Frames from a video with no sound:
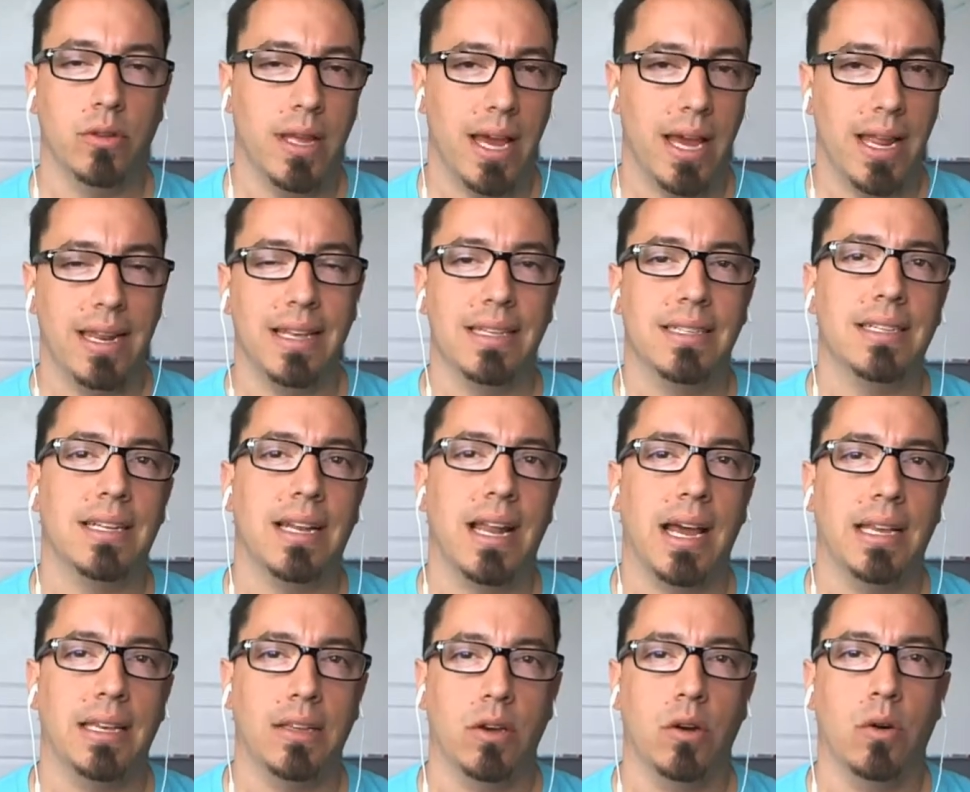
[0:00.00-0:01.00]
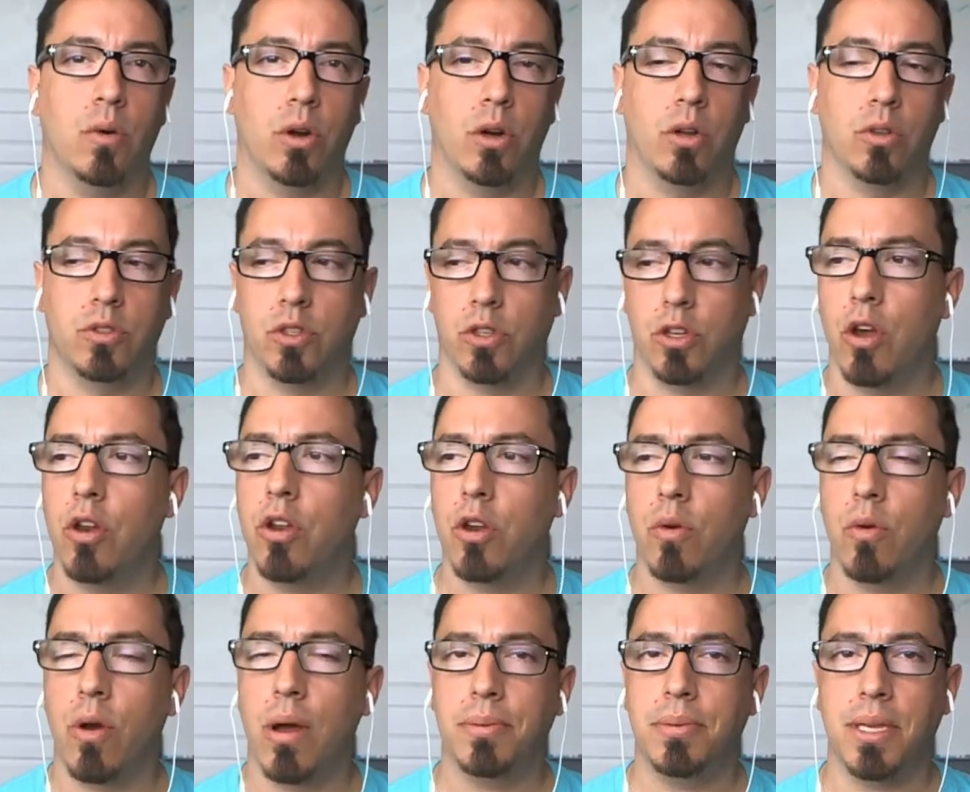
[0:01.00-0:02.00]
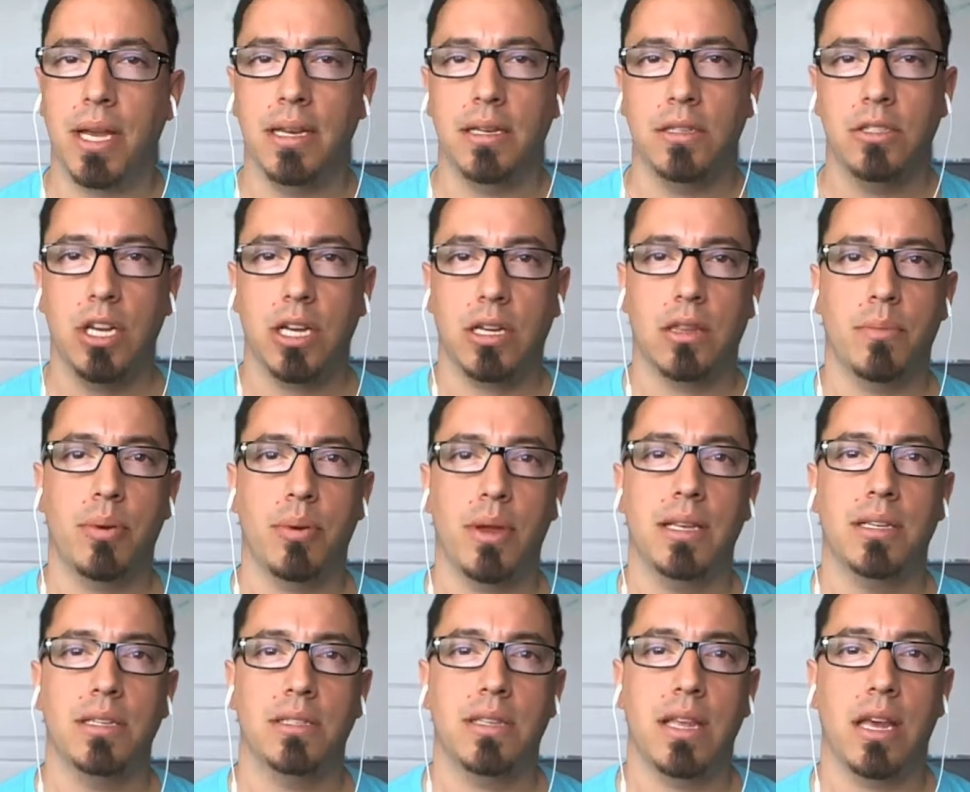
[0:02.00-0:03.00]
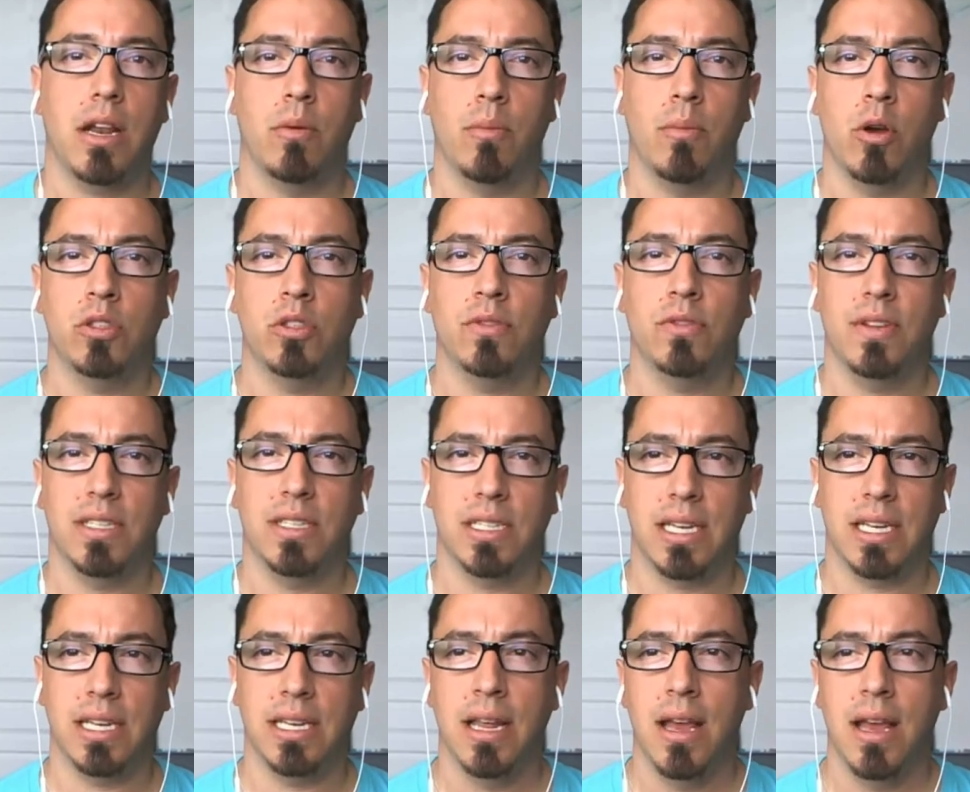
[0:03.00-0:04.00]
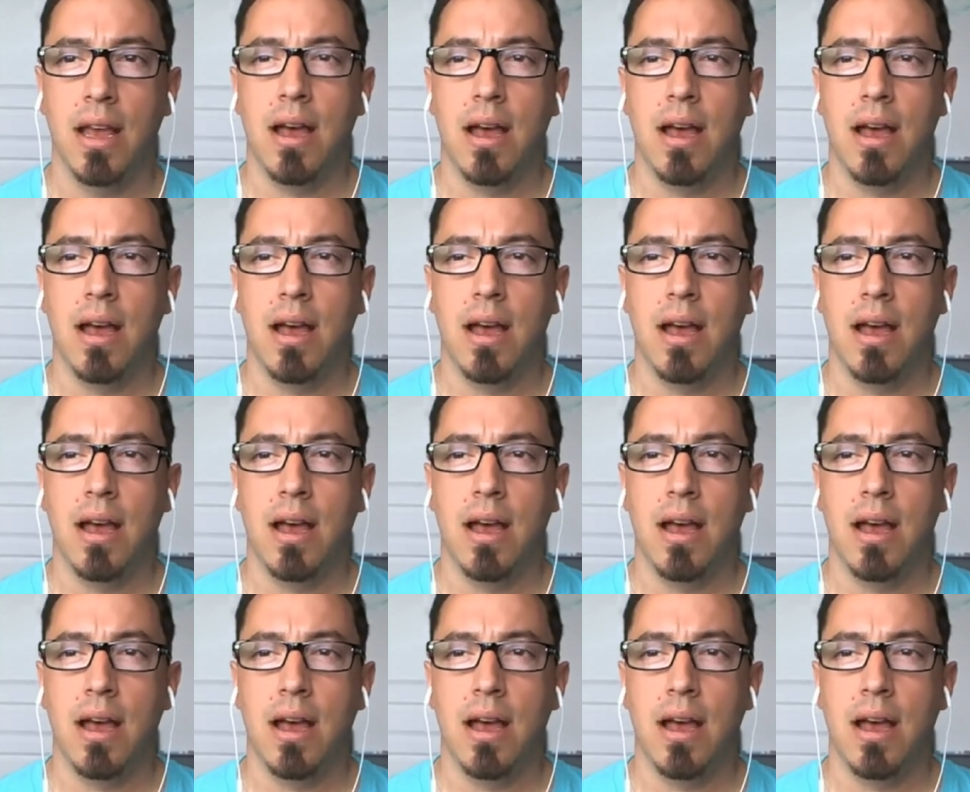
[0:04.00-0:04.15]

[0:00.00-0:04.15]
That is an ideal world. So go to your website, check the pages that are most visited.